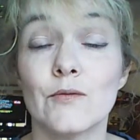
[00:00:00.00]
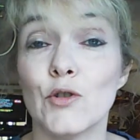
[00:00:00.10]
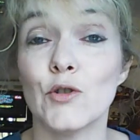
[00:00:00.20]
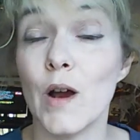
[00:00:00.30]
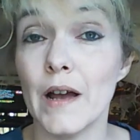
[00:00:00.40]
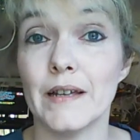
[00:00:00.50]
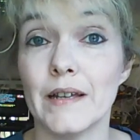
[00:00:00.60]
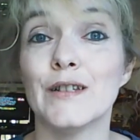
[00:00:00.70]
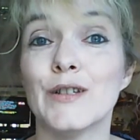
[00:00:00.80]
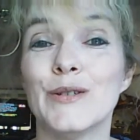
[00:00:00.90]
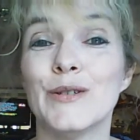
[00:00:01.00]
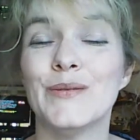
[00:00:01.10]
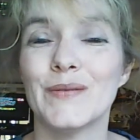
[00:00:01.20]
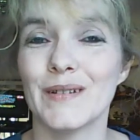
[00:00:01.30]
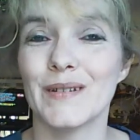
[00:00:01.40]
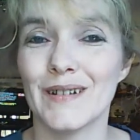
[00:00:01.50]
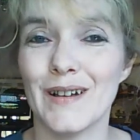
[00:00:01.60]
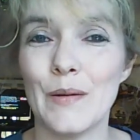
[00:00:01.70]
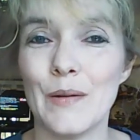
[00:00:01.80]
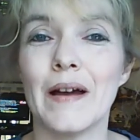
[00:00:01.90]
trying to
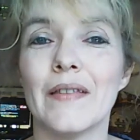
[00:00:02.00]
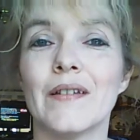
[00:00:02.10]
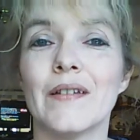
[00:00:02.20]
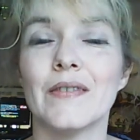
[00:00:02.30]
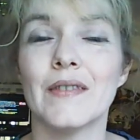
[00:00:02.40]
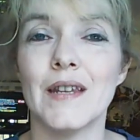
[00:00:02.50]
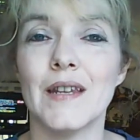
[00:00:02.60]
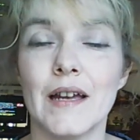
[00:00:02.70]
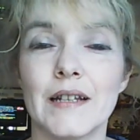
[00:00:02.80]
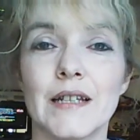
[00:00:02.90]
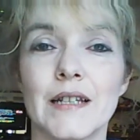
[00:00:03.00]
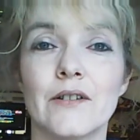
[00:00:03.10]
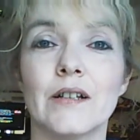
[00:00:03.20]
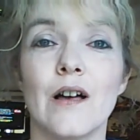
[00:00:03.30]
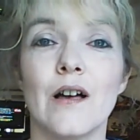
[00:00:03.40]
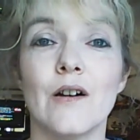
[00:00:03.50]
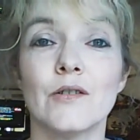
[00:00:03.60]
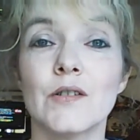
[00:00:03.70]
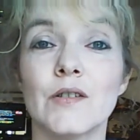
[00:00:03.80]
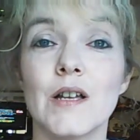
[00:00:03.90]
go by the, the dietary
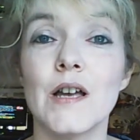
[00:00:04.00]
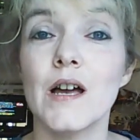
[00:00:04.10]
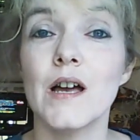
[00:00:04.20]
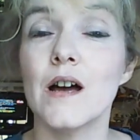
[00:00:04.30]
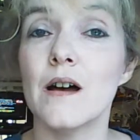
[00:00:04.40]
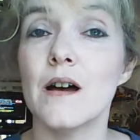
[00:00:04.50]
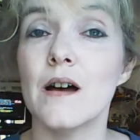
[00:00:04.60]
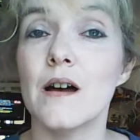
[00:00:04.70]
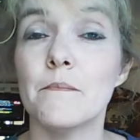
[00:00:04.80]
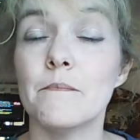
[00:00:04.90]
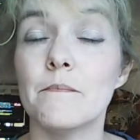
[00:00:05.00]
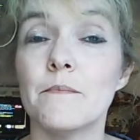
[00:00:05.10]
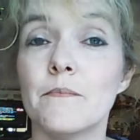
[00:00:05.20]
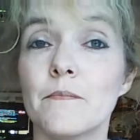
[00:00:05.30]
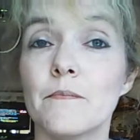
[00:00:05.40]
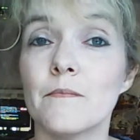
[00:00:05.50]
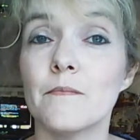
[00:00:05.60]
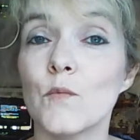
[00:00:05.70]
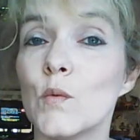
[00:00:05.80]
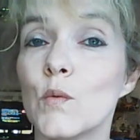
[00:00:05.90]
laws. Um,
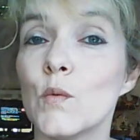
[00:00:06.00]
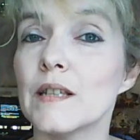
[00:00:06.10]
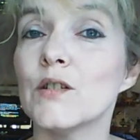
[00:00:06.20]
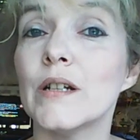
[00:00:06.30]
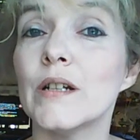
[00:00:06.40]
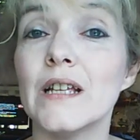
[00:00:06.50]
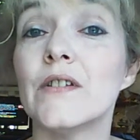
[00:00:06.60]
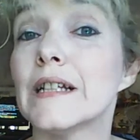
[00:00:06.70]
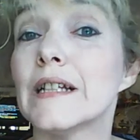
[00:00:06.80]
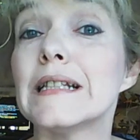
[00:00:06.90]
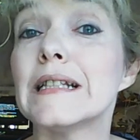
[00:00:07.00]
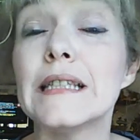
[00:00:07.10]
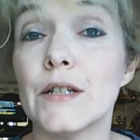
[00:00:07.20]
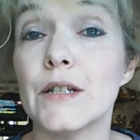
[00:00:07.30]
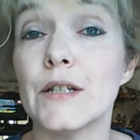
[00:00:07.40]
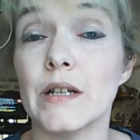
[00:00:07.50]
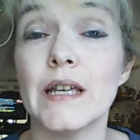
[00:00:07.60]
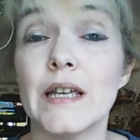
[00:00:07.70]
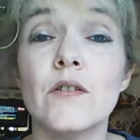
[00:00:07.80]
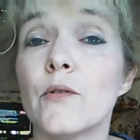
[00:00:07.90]
once I started even considering,
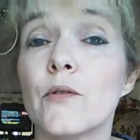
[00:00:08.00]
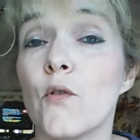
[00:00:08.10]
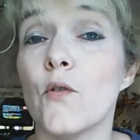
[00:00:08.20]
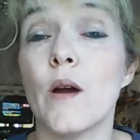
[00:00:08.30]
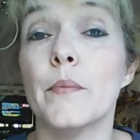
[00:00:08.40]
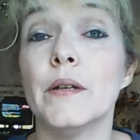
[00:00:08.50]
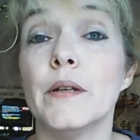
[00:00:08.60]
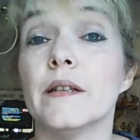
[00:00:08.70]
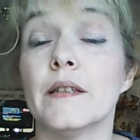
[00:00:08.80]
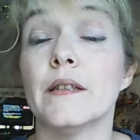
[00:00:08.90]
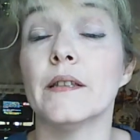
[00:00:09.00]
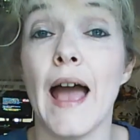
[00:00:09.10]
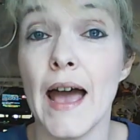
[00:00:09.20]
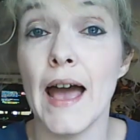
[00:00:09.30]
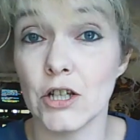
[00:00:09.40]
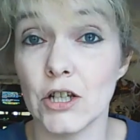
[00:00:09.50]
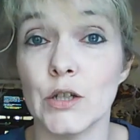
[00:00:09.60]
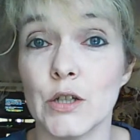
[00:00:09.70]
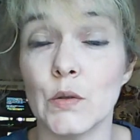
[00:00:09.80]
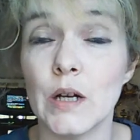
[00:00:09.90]
even before I put in the action
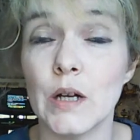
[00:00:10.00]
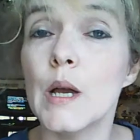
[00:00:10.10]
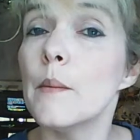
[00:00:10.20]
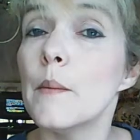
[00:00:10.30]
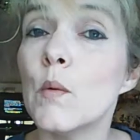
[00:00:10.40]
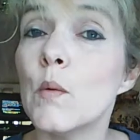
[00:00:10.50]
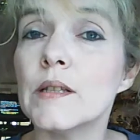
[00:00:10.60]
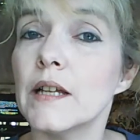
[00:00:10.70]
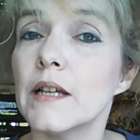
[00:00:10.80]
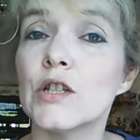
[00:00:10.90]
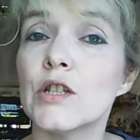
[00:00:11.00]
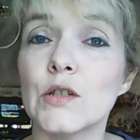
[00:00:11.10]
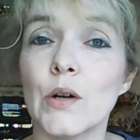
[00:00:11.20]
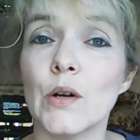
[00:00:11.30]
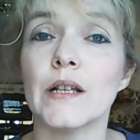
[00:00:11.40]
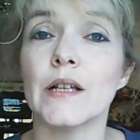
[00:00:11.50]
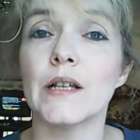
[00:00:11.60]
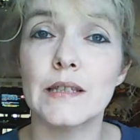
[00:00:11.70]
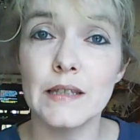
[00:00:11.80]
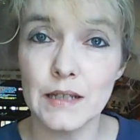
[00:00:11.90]
to it, but once I just started
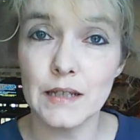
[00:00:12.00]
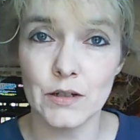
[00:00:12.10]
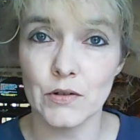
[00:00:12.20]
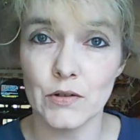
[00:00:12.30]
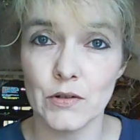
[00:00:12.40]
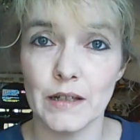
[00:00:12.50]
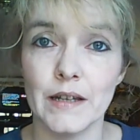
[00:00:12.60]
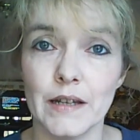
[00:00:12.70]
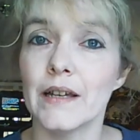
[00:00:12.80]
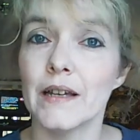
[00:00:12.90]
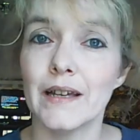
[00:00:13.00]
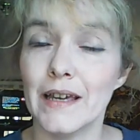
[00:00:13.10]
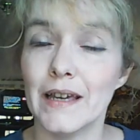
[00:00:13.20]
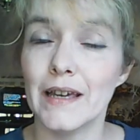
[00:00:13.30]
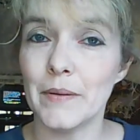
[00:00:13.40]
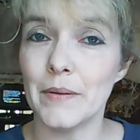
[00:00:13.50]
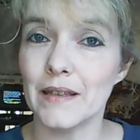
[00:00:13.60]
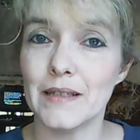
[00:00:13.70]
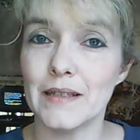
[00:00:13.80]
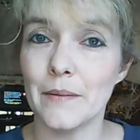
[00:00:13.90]
considering keeping
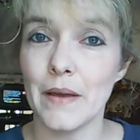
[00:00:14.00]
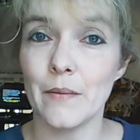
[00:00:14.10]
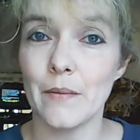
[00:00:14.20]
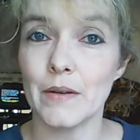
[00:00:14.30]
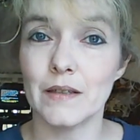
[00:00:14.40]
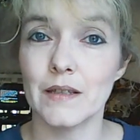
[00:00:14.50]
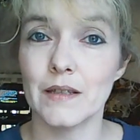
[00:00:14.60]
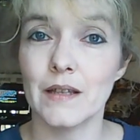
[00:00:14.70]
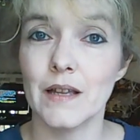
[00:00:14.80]
these commandments.